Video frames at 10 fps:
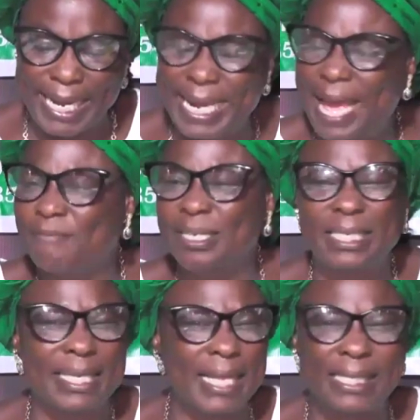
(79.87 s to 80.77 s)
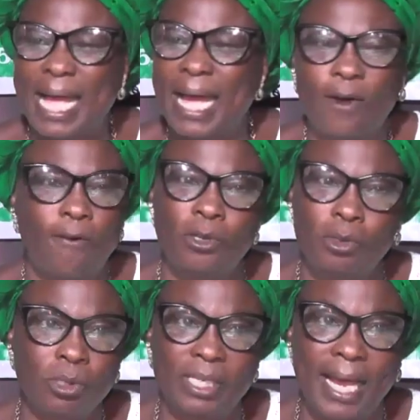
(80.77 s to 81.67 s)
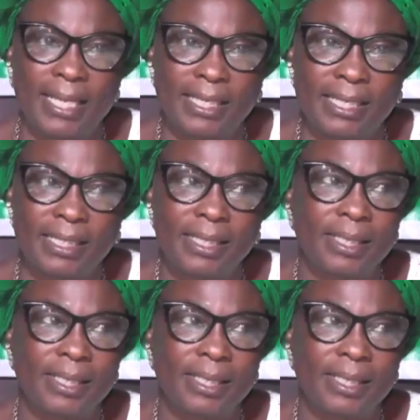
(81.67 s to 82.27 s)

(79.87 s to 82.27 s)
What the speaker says: in every strata of the society,